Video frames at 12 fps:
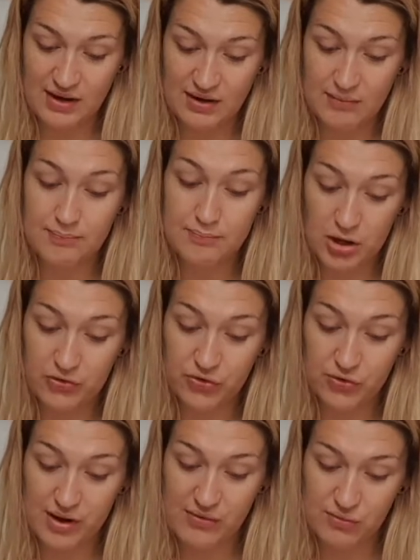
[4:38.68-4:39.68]

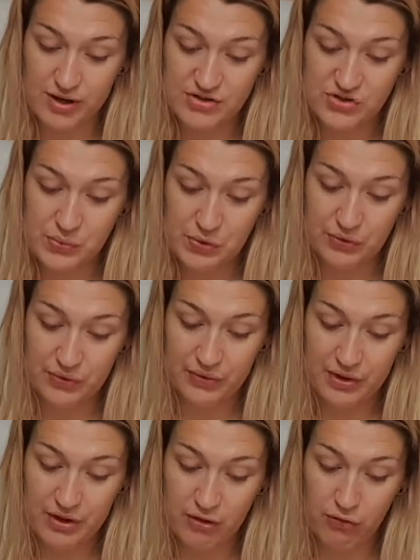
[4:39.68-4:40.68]
Musgrave Ritual,
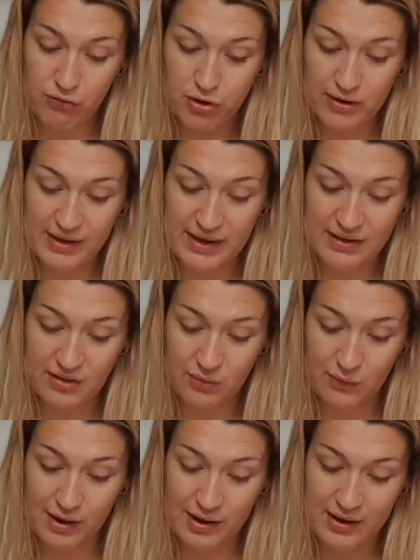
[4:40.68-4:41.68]
The Reigate
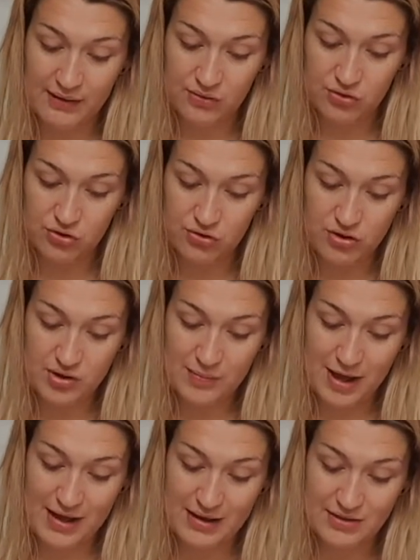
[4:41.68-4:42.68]
Squires, The Crooked
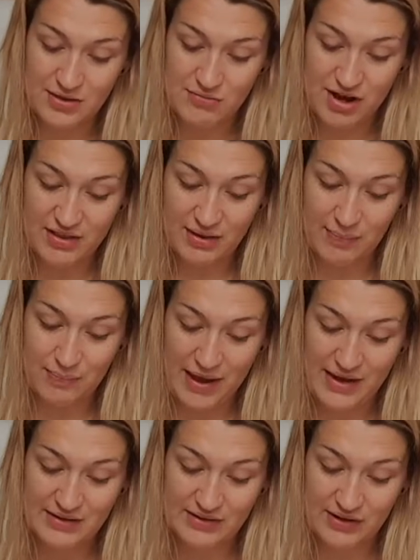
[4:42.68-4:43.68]
Man, The Resident
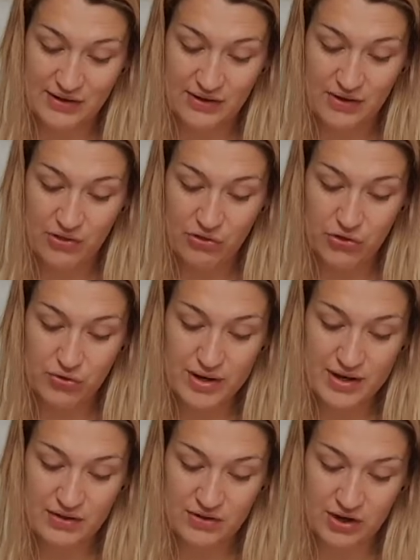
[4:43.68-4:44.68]
Painter, The
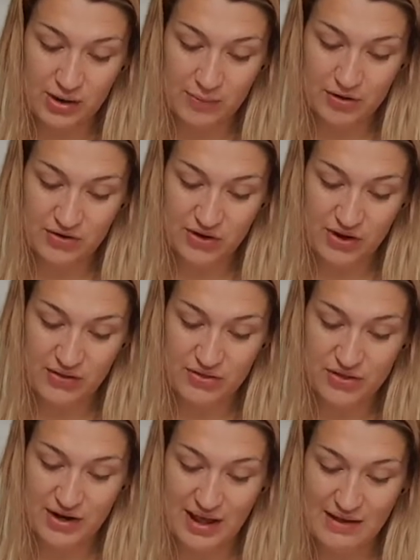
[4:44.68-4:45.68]
Greek Interpreter,
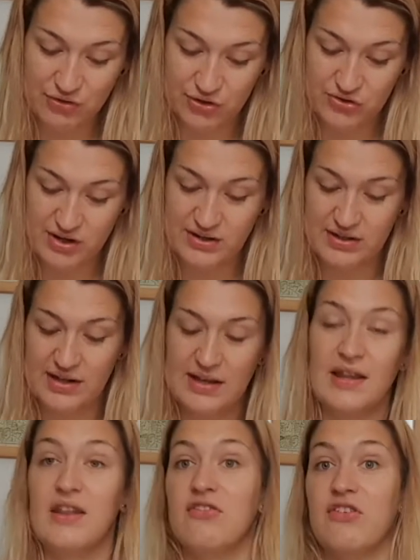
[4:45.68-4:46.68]
The Naval Treaty,
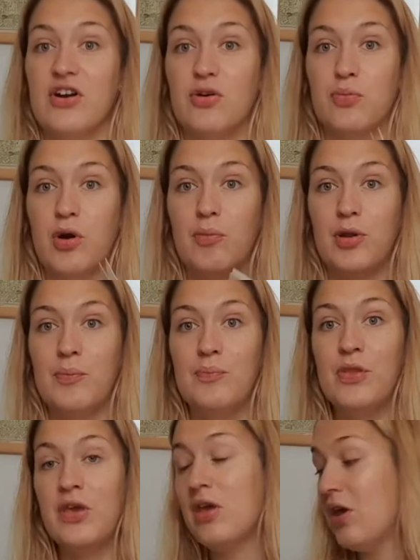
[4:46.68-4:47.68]
and The Final Problem.
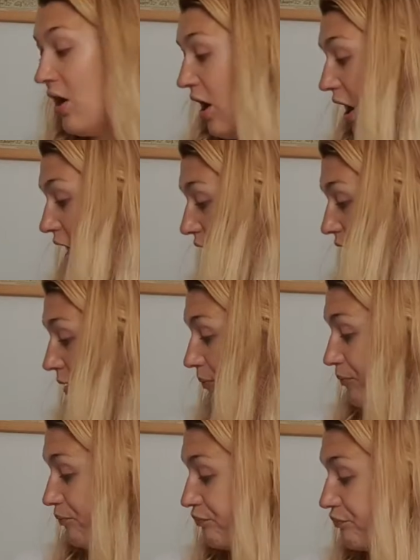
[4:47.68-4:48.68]

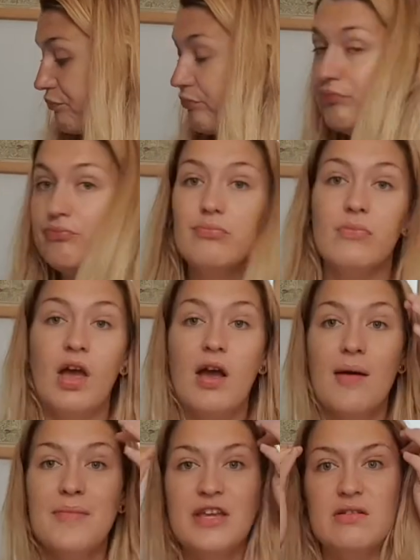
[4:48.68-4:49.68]
I
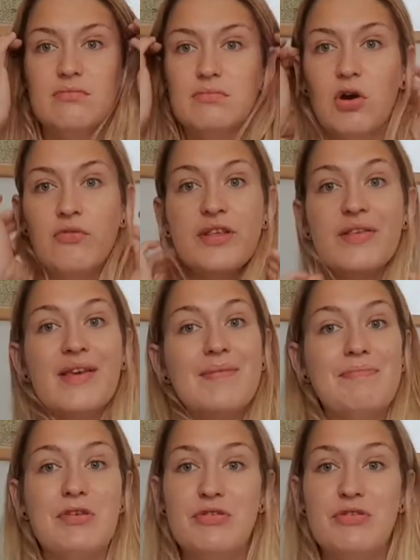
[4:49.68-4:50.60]
mean, obviously,